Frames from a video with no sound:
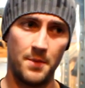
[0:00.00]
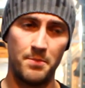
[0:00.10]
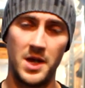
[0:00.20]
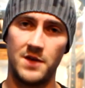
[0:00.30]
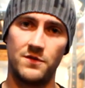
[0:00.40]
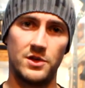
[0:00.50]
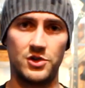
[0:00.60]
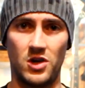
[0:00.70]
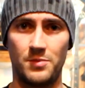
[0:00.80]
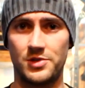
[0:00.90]
made for the
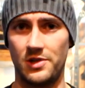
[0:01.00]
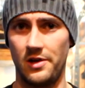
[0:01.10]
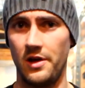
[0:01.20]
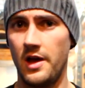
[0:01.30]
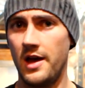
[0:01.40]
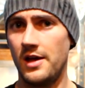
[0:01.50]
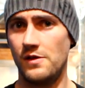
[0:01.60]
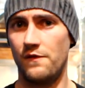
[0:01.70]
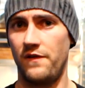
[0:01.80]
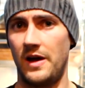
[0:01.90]
job, so
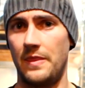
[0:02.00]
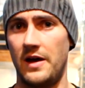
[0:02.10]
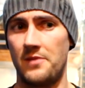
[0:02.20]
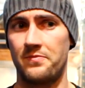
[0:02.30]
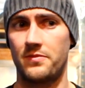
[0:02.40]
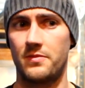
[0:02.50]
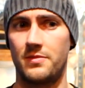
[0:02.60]
you find that